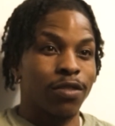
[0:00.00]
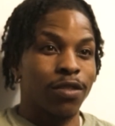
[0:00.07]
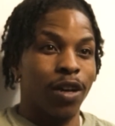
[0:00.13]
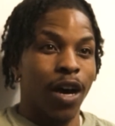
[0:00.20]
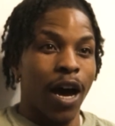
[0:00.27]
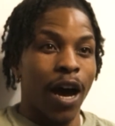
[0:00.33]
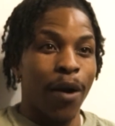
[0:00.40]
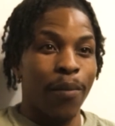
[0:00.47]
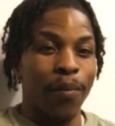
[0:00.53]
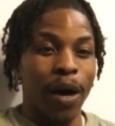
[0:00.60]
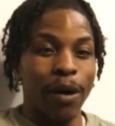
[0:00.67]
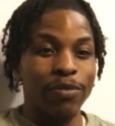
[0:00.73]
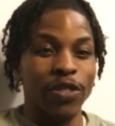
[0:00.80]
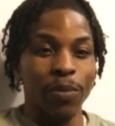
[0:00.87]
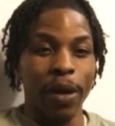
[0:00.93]

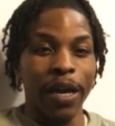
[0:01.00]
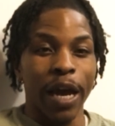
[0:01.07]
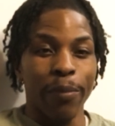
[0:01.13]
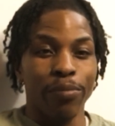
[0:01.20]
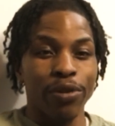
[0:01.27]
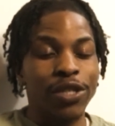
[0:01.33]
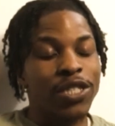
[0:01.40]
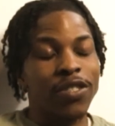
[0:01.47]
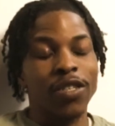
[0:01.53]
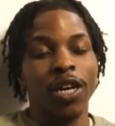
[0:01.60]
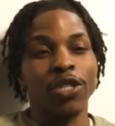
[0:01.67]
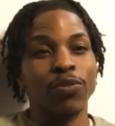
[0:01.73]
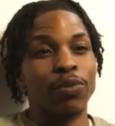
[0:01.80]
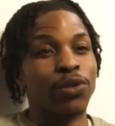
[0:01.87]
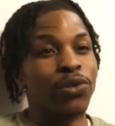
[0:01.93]
I'm somebody that preaches
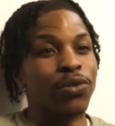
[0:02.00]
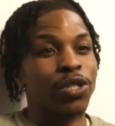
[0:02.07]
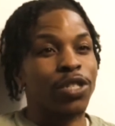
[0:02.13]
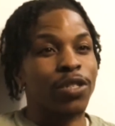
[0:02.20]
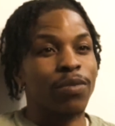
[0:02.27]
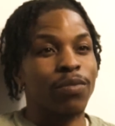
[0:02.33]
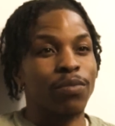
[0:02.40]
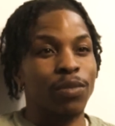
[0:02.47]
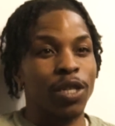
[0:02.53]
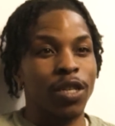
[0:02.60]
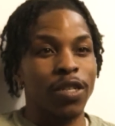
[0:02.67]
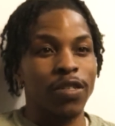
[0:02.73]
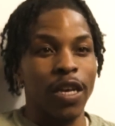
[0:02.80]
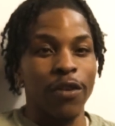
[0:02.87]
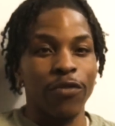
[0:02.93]
entrepreneurship
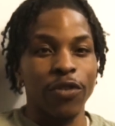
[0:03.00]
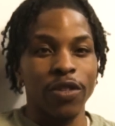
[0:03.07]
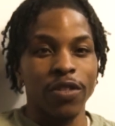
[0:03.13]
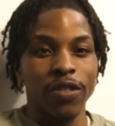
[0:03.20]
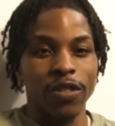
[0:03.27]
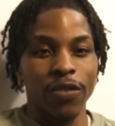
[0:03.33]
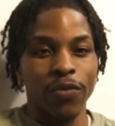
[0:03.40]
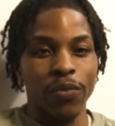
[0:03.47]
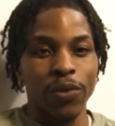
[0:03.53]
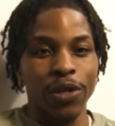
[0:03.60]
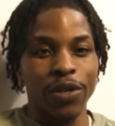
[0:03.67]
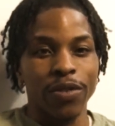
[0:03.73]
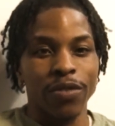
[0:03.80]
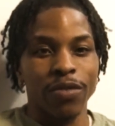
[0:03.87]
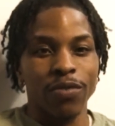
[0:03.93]
because I feel as if
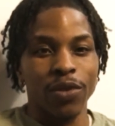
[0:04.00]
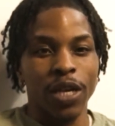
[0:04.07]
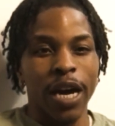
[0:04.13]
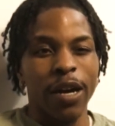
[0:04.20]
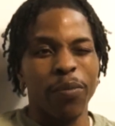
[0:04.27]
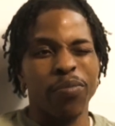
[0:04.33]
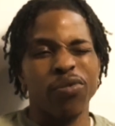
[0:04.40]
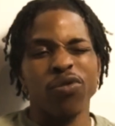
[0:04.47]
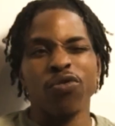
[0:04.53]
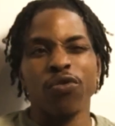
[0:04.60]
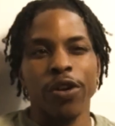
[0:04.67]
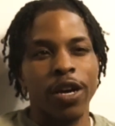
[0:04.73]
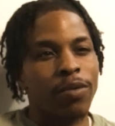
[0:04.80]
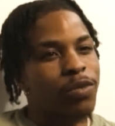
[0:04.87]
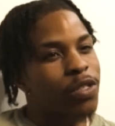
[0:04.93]
we're kind of
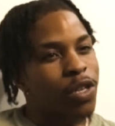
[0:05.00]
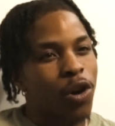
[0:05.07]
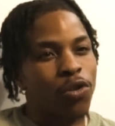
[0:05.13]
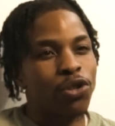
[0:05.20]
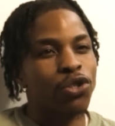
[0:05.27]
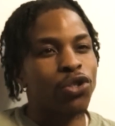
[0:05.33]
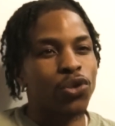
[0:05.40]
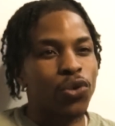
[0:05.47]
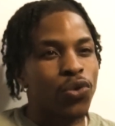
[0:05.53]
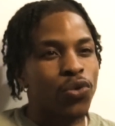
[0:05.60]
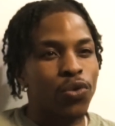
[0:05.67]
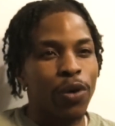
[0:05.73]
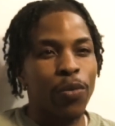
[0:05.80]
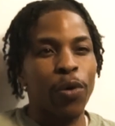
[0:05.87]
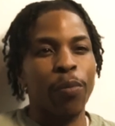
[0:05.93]
programmed to go to school.
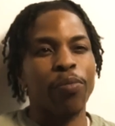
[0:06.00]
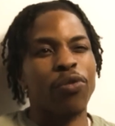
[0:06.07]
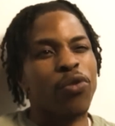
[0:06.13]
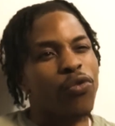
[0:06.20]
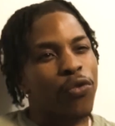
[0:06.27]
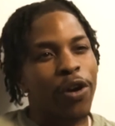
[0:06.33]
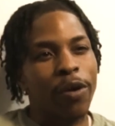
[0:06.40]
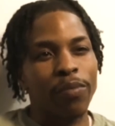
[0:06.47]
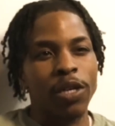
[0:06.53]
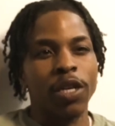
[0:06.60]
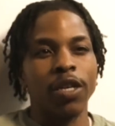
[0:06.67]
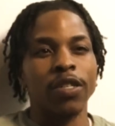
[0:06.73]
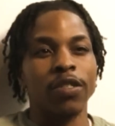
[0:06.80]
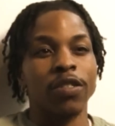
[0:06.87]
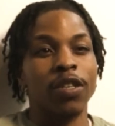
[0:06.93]
We're programmed
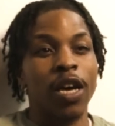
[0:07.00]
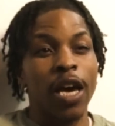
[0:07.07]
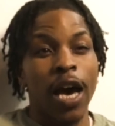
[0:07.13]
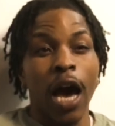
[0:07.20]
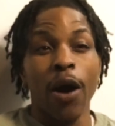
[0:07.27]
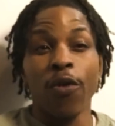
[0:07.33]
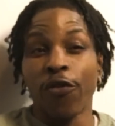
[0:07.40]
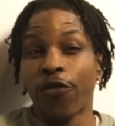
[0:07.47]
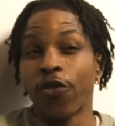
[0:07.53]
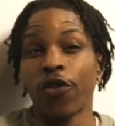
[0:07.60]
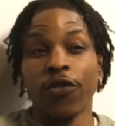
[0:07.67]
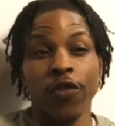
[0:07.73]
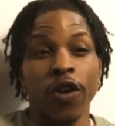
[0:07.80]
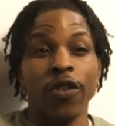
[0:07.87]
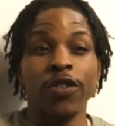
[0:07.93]
because our
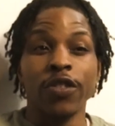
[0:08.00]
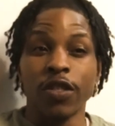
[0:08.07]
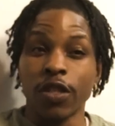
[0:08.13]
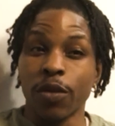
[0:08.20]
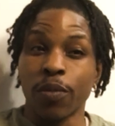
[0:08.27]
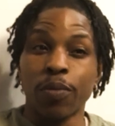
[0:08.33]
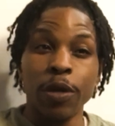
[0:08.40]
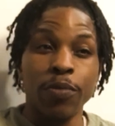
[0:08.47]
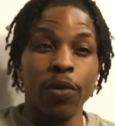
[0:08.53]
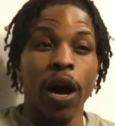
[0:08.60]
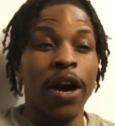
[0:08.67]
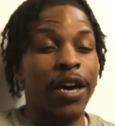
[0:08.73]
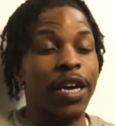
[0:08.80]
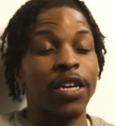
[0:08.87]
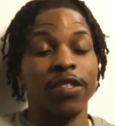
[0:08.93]
forefathers and people,
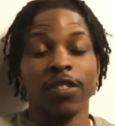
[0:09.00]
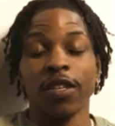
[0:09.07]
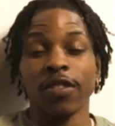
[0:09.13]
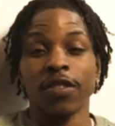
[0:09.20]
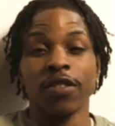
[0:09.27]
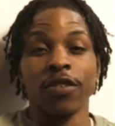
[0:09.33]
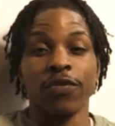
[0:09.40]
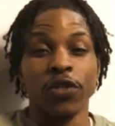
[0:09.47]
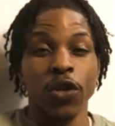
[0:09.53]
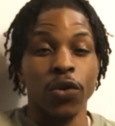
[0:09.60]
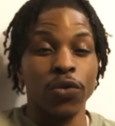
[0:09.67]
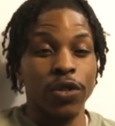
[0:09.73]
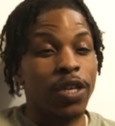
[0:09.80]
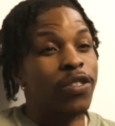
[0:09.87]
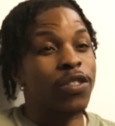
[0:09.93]
our ancestors, have
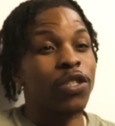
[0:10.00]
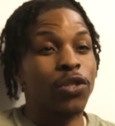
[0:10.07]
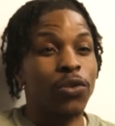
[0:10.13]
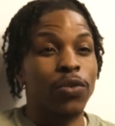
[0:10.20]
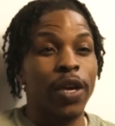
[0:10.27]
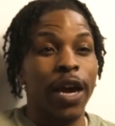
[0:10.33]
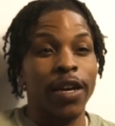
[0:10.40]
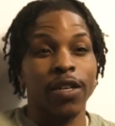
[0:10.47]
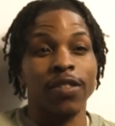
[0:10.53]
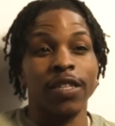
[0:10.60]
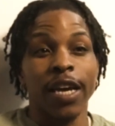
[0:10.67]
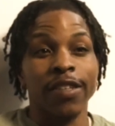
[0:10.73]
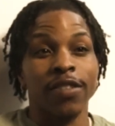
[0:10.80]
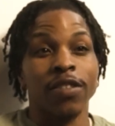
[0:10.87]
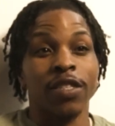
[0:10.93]
told us to do that
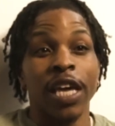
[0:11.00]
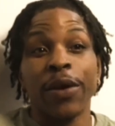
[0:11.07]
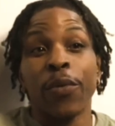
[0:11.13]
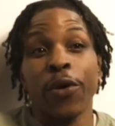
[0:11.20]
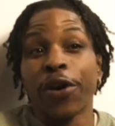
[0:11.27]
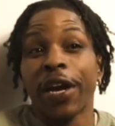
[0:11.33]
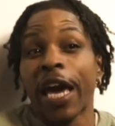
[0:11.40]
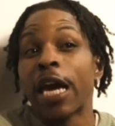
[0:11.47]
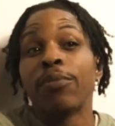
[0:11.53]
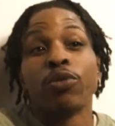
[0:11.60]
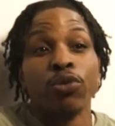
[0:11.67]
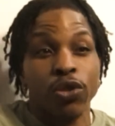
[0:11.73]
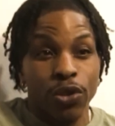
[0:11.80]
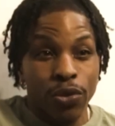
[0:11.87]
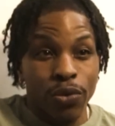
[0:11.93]
because they weren't
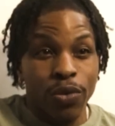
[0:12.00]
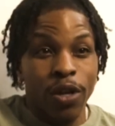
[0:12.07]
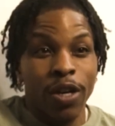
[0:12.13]
able to.